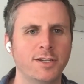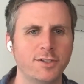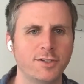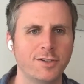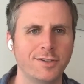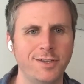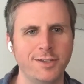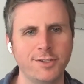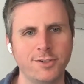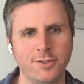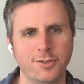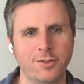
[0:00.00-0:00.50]
So
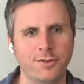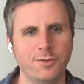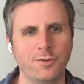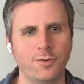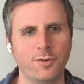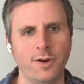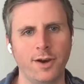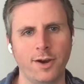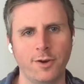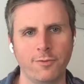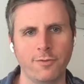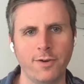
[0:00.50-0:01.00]
these
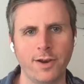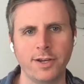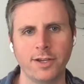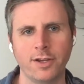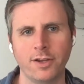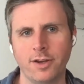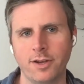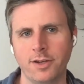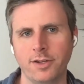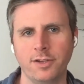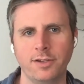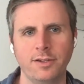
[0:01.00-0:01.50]
are running
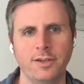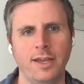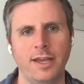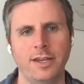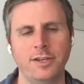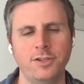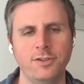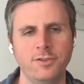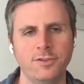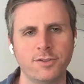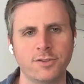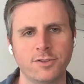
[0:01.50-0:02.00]
on an end
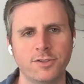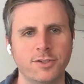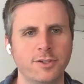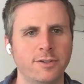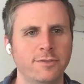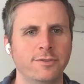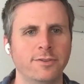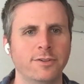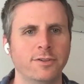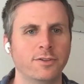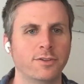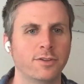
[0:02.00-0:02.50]
user
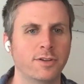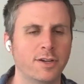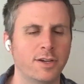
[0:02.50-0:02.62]
server